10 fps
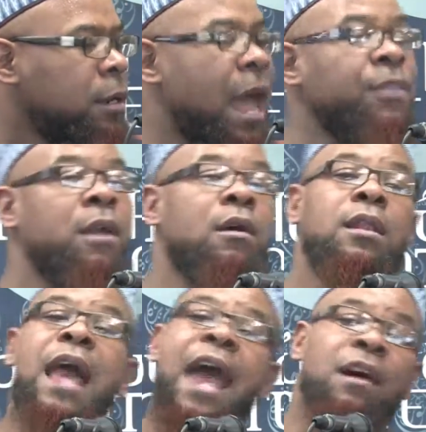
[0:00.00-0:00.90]
Now, there are
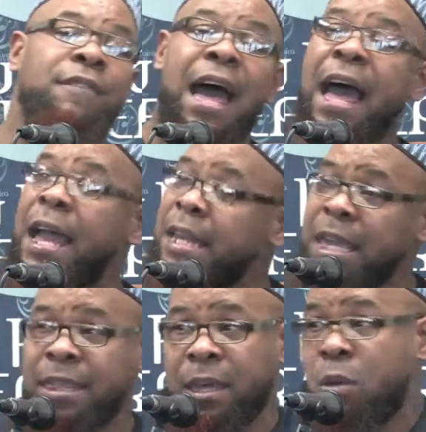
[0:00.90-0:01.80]
a lot of
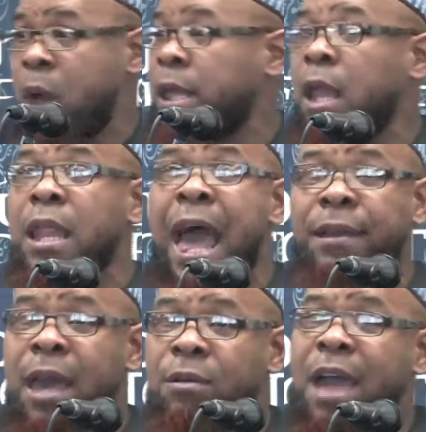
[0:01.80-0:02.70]
hadith, ikhwani, a
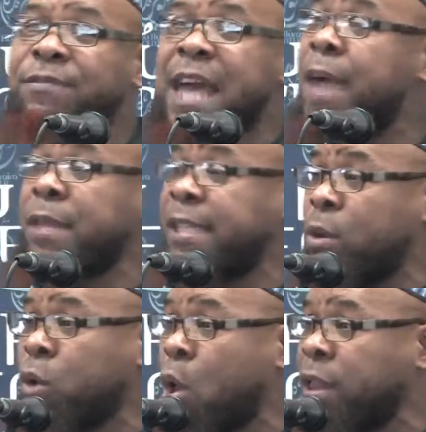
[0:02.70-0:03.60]
lot. I don't have time to
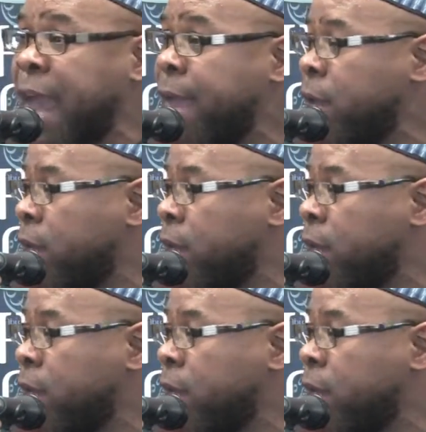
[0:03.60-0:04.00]
deal with all of that.